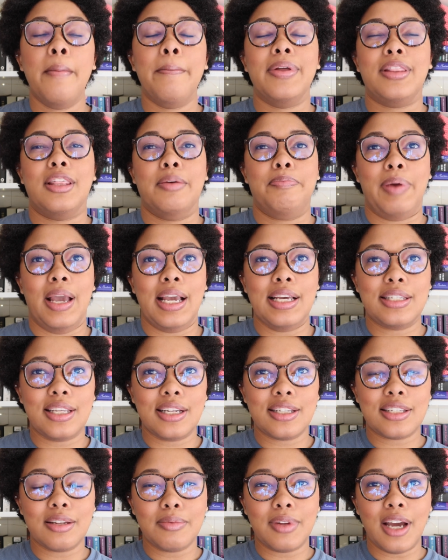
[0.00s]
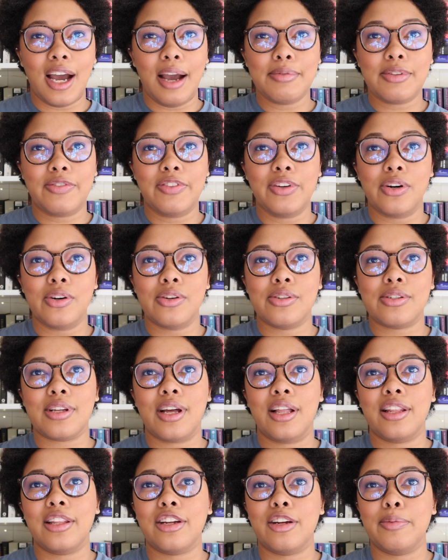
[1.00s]
But the pacing sometimes feels
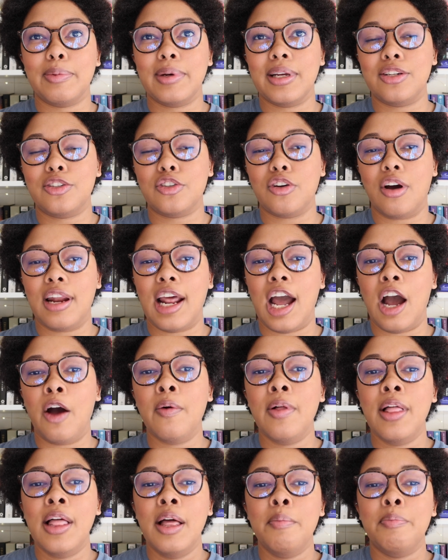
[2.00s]
a little bit drawn out.